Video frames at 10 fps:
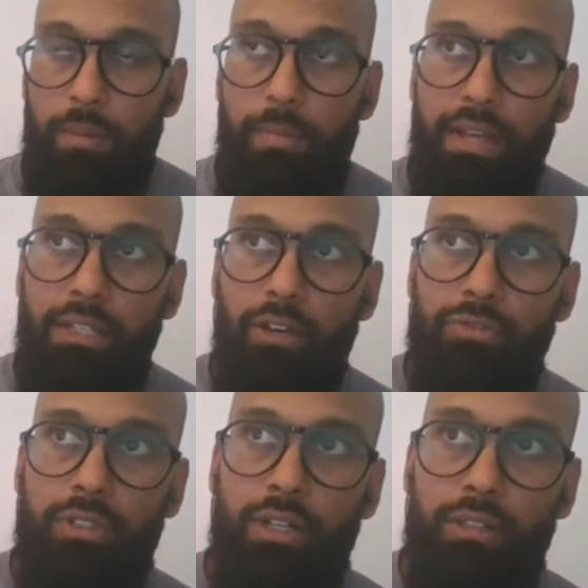many
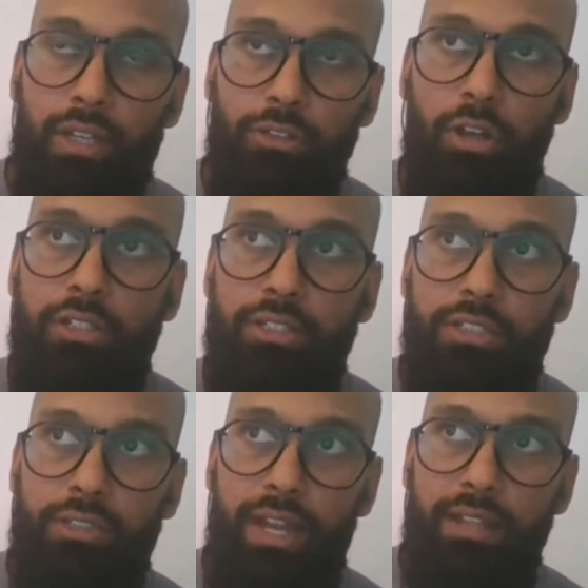of the
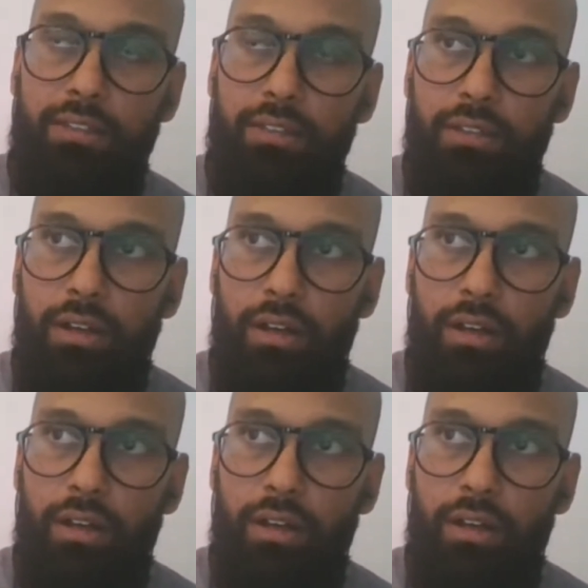technologies that